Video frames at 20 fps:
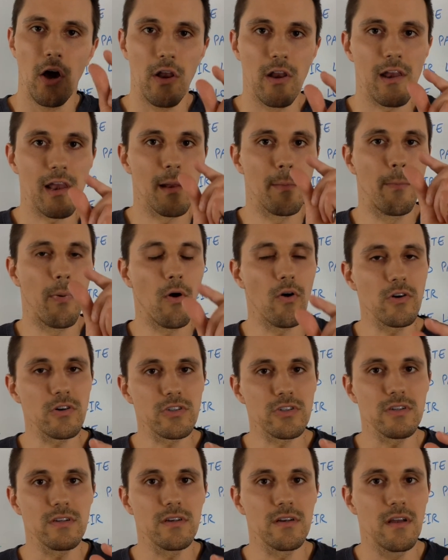a little
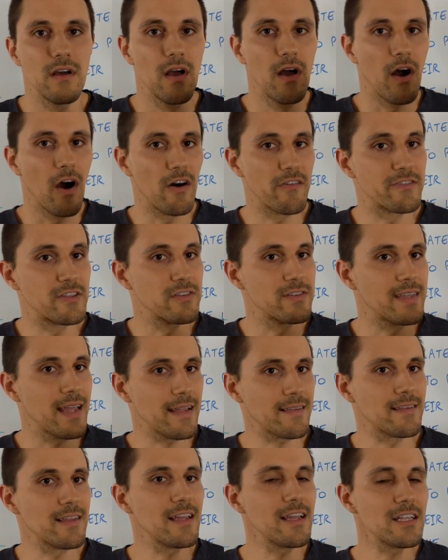portion of the
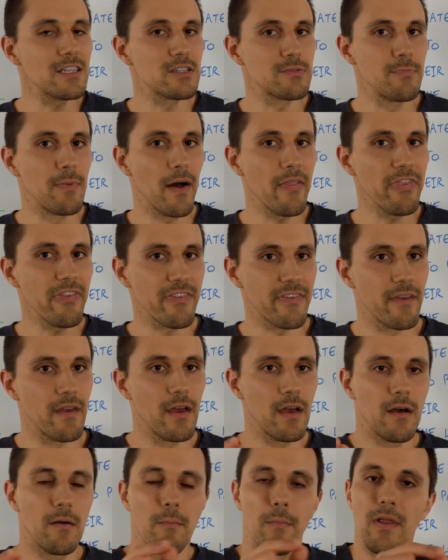debt each month.
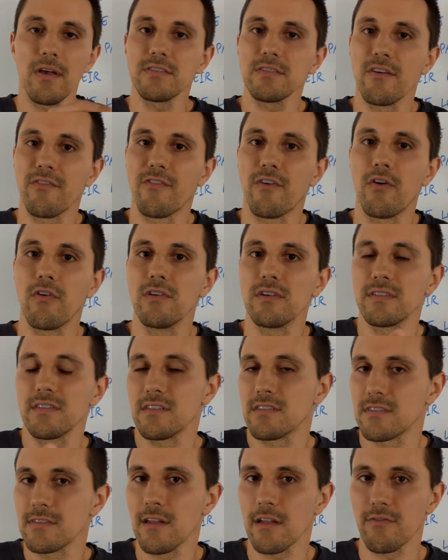Plus, of course,
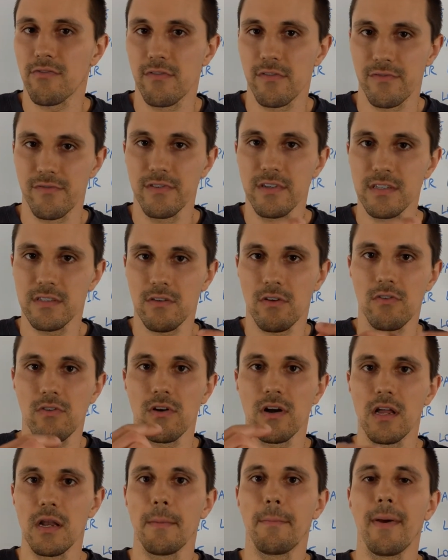it's not for free, so
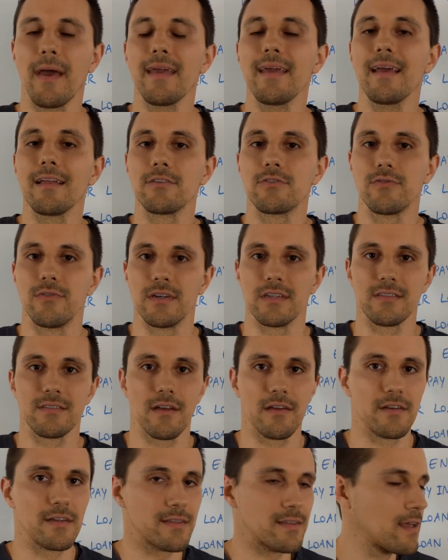you're gonna pay
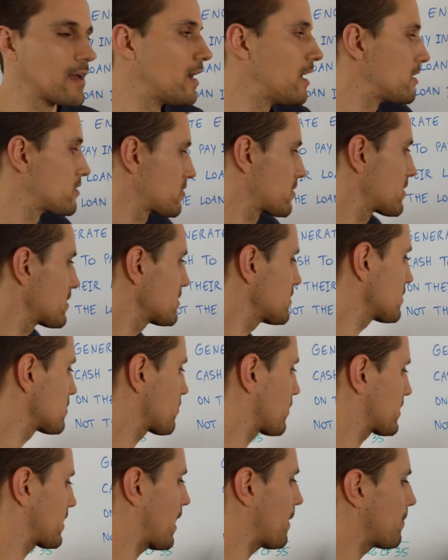interest on it. So this
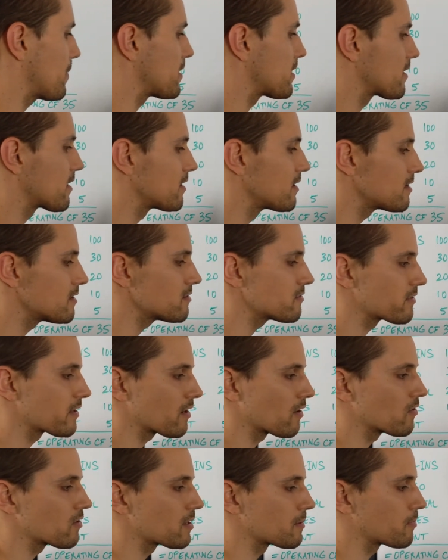is what's happening here.
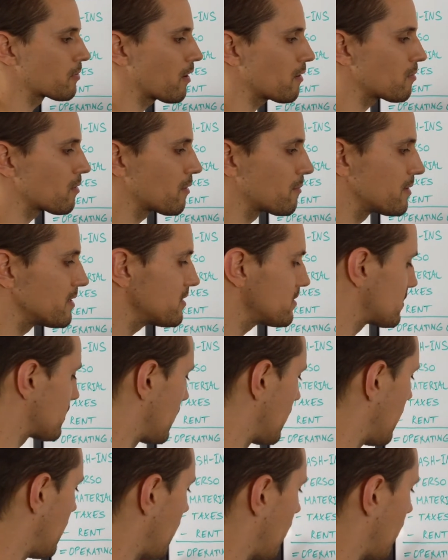The only problem is